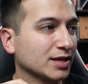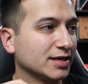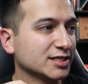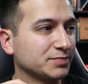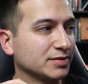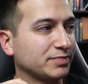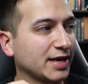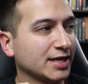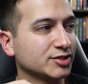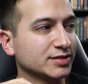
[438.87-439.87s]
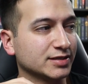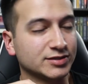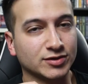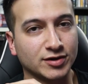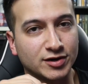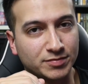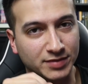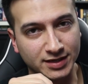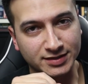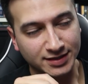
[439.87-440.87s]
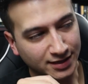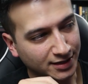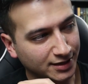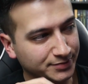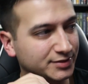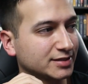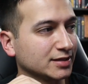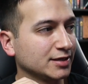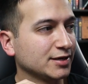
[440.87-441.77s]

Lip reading: It has been patched and darned many times,